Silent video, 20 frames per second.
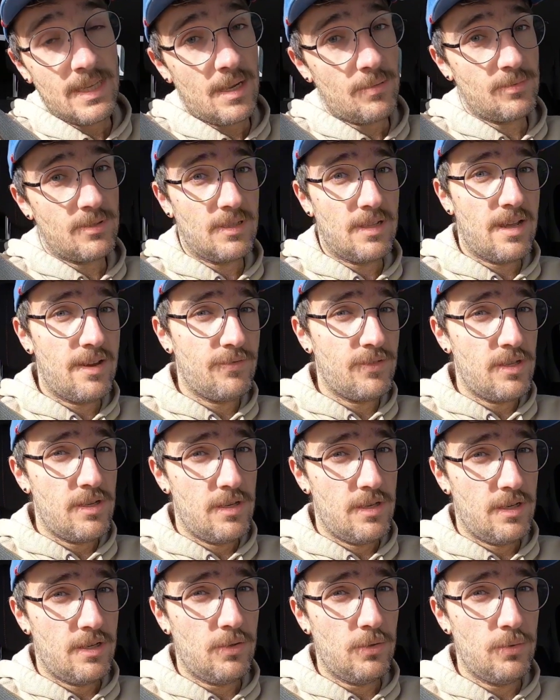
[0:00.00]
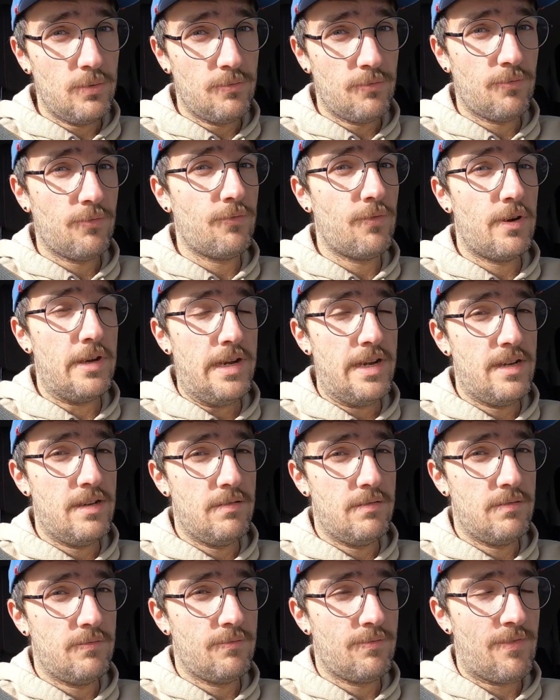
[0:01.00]
times in life do you get gluten-free
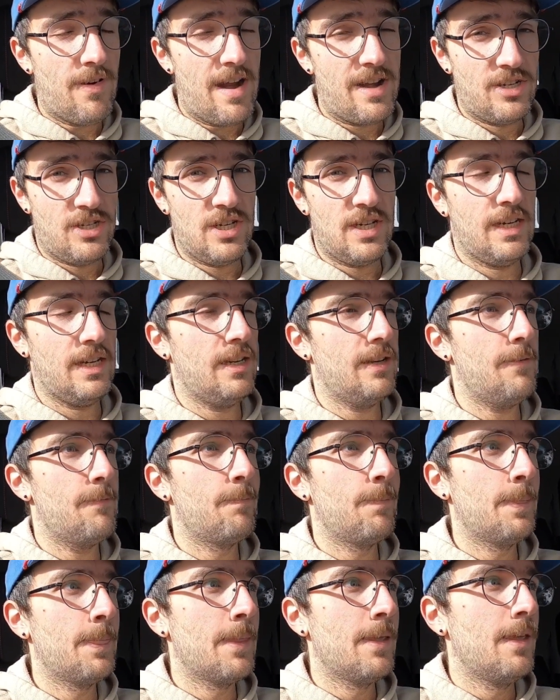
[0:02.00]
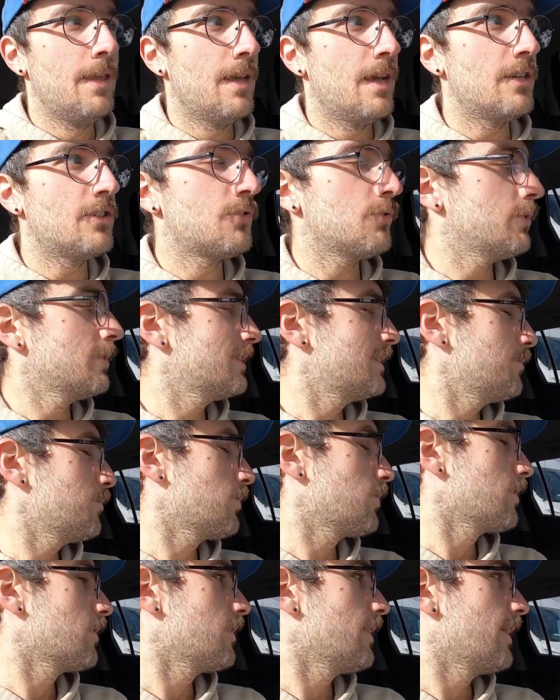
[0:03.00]
fried chicken? It's really similar